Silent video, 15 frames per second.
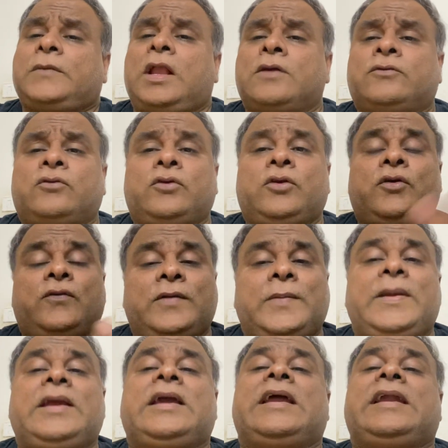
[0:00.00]
So you will
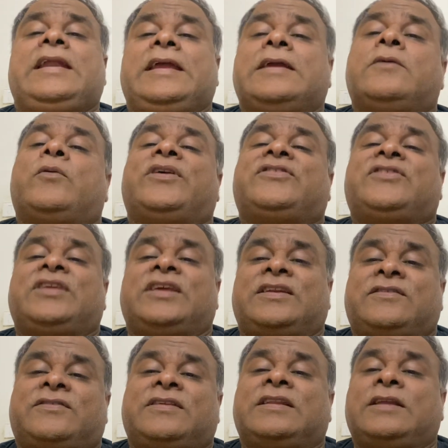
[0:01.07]
be getting
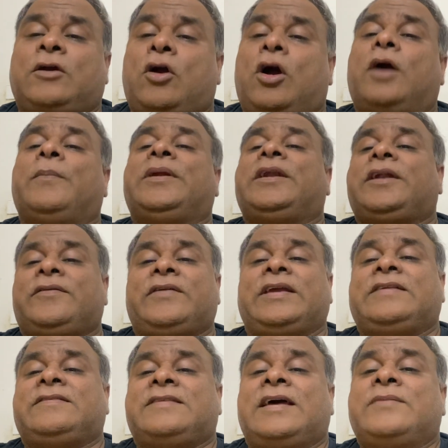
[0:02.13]
questions in the competitive
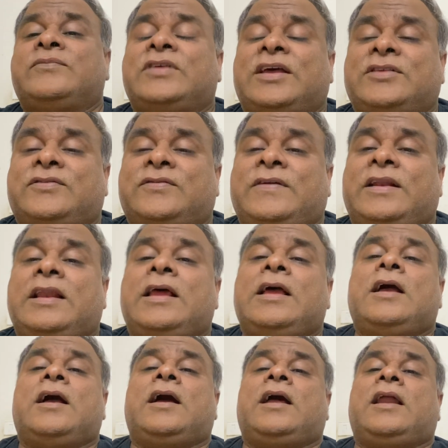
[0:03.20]
exams as well,
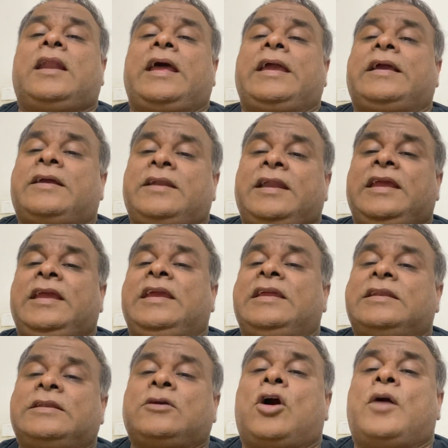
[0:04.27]
like
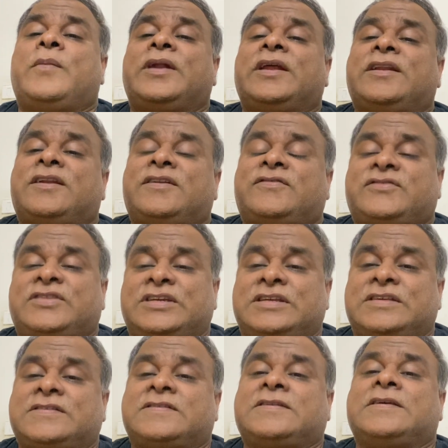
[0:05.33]
NEET, Common Entrance
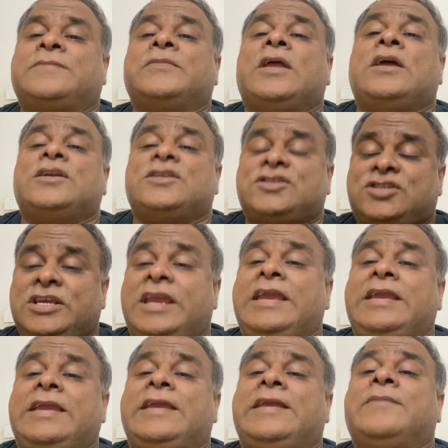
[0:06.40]
Test,
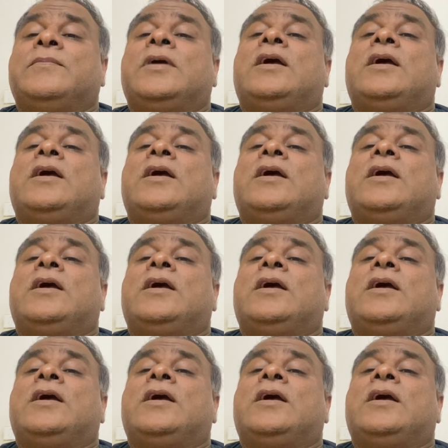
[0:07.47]
JEE.